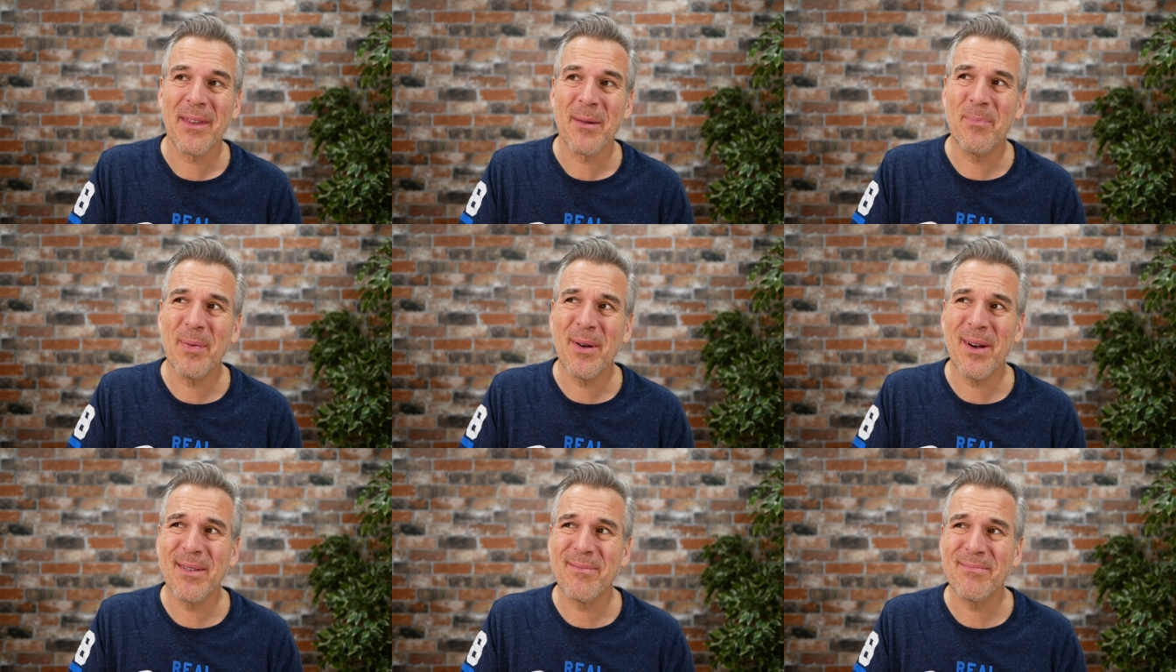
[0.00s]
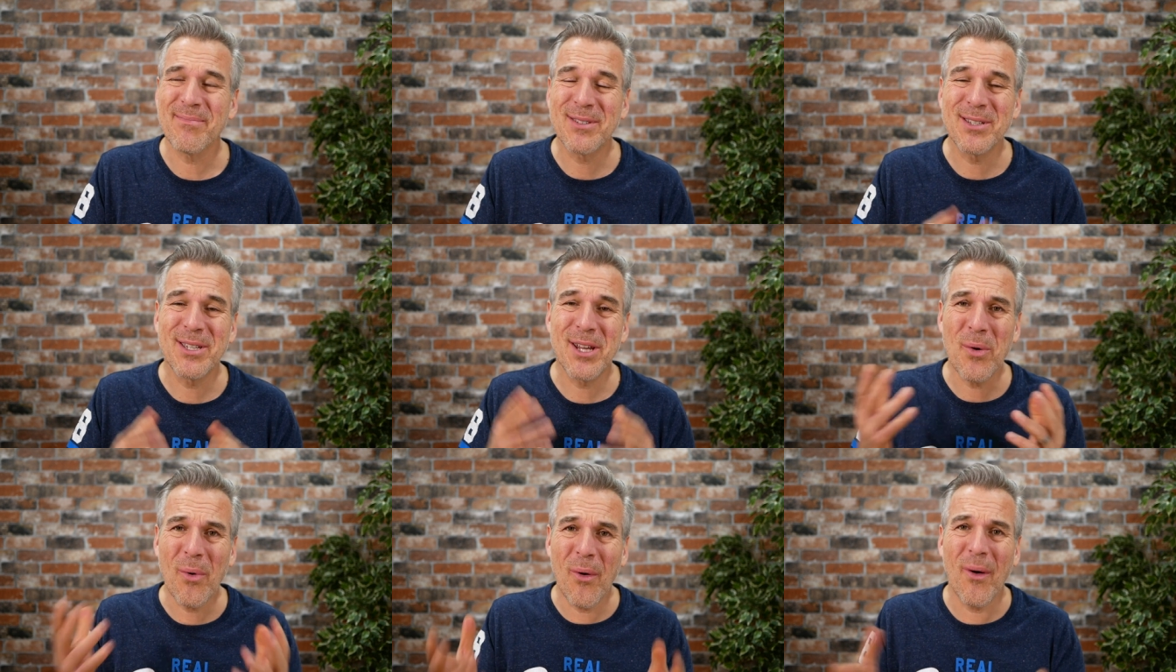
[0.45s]
But
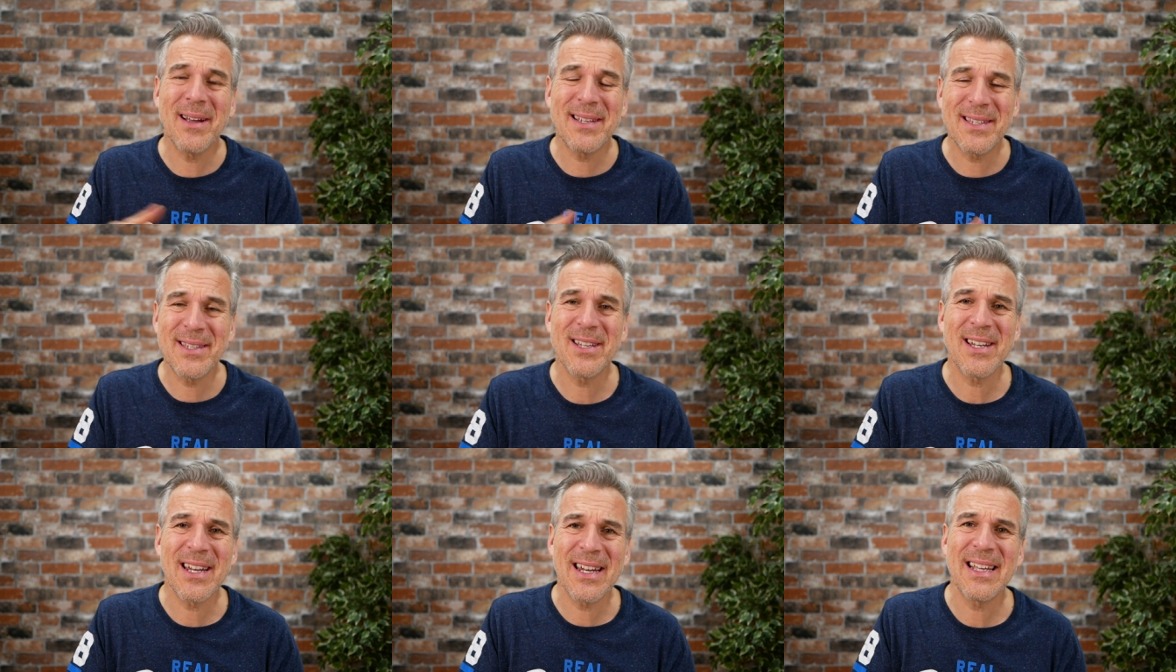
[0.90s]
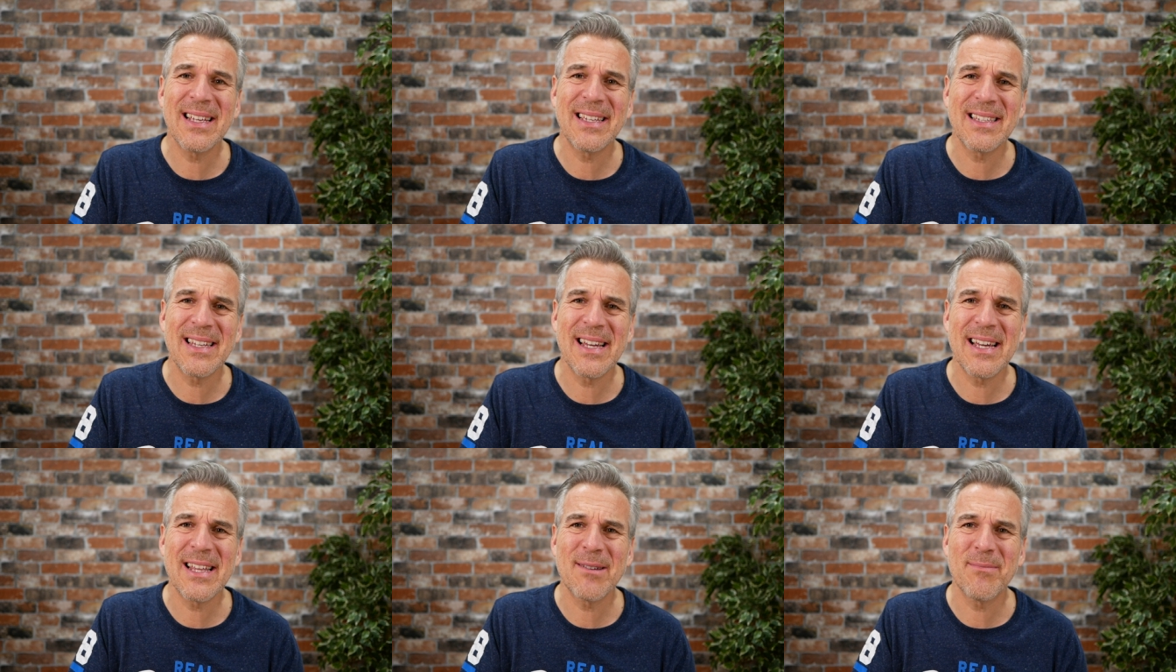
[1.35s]
do I suddenly
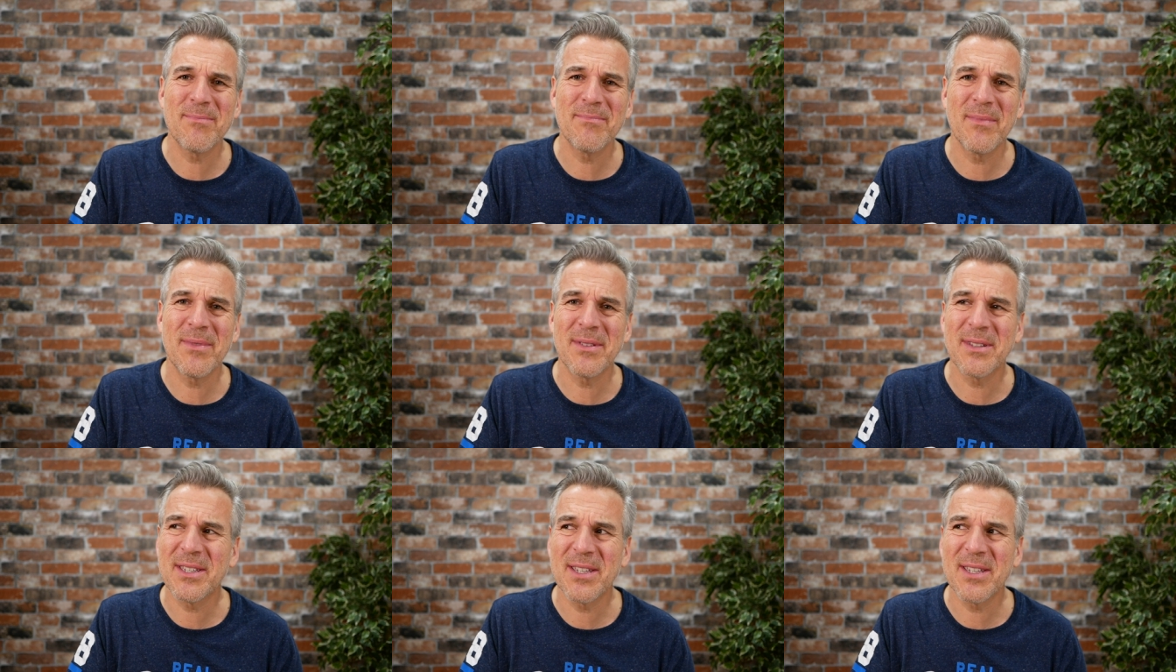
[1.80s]
see them